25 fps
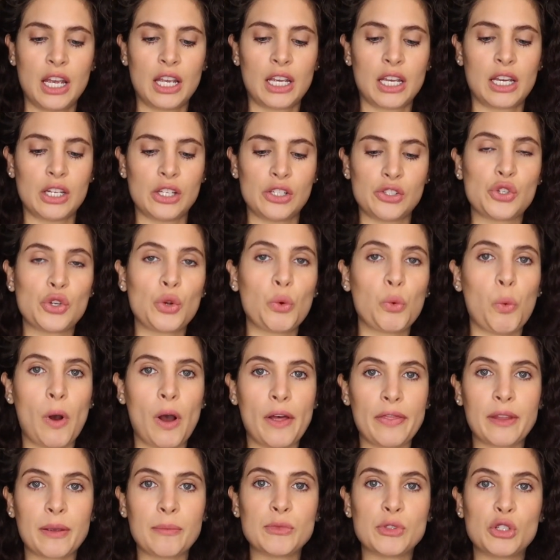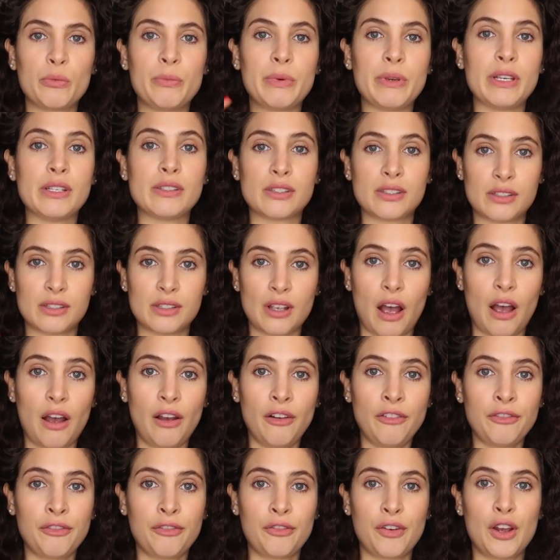because you want them to be
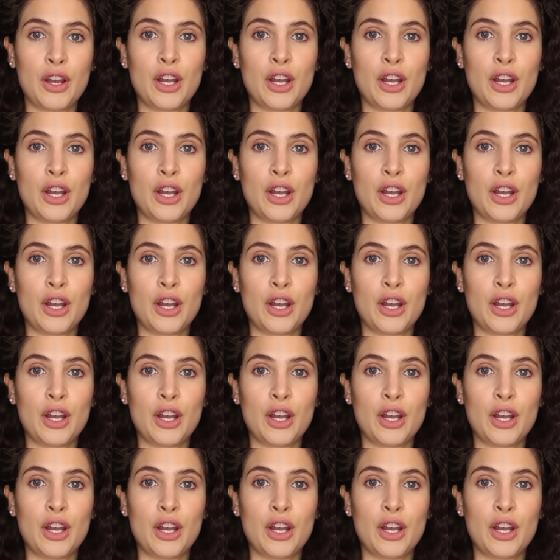soft